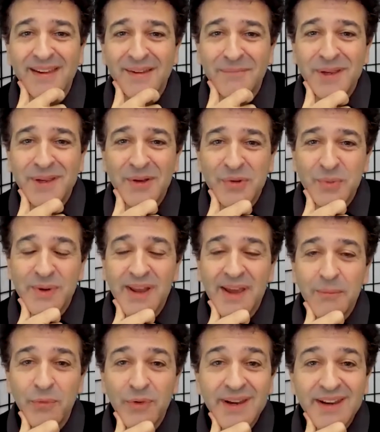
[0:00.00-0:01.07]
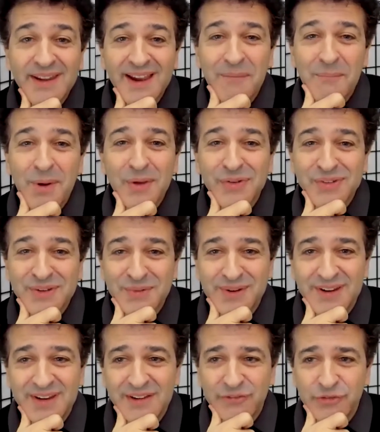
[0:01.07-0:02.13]
because when I'm reading, I'm mostly
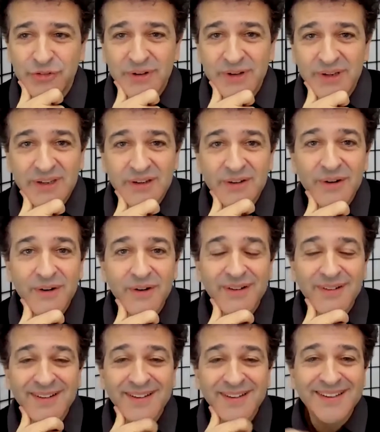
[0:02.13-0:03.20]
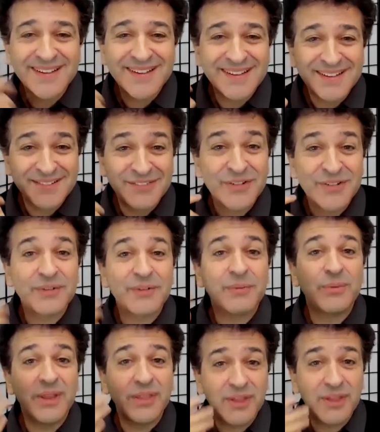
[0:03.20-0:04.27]
reading for ear, for
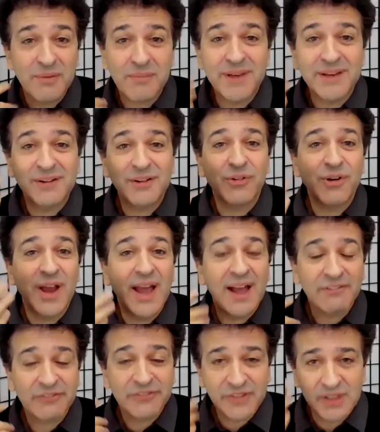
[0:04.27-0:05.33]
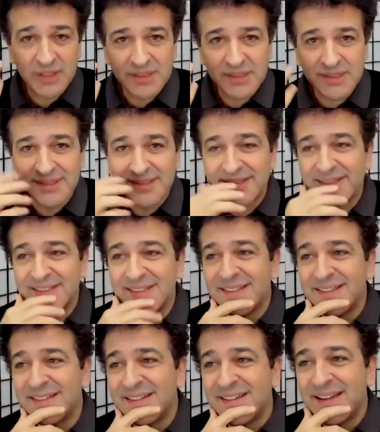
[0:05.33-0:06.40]
rhythm and craft and
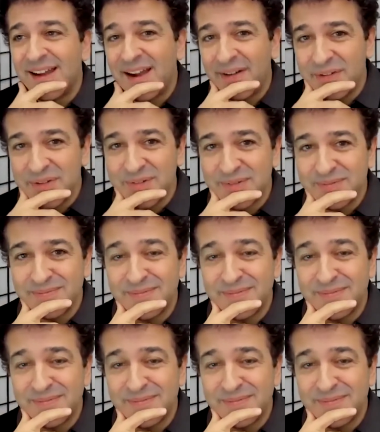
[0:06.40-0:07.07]
how you